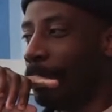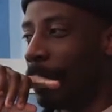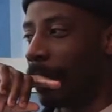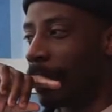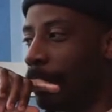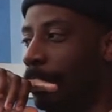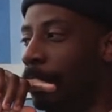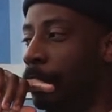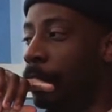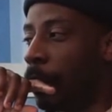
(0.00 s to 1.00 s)
But like
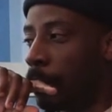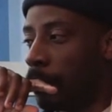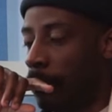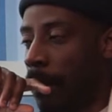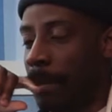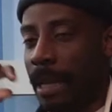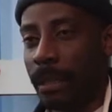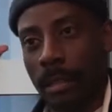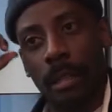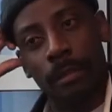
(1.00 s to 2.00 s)
I'm known for my
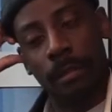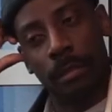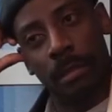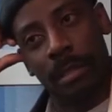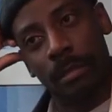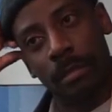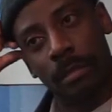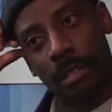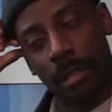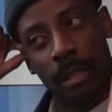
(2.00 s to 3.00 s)
band stuff as well.
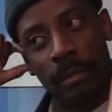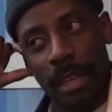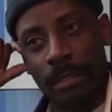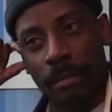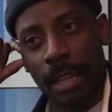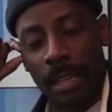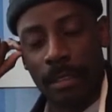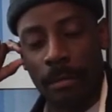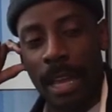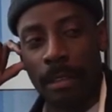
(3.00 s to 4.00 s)
So like
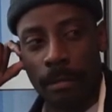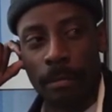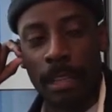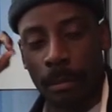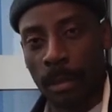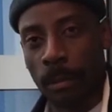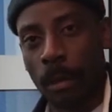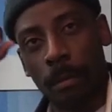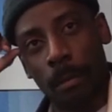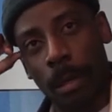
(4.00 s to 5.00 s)
that's really
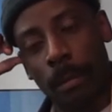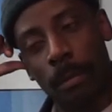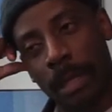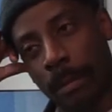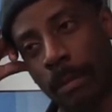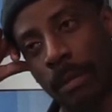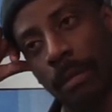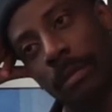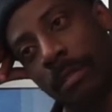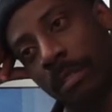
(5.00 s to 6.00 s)
what people
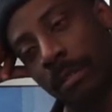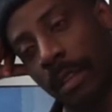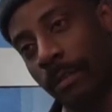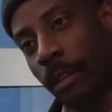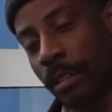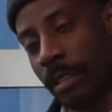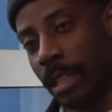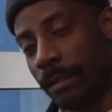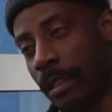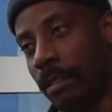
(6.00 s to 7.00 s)
will sort of like first see
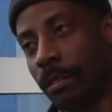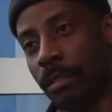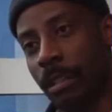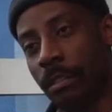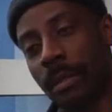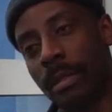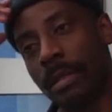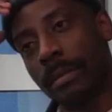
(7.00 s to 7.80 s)
if they search for me.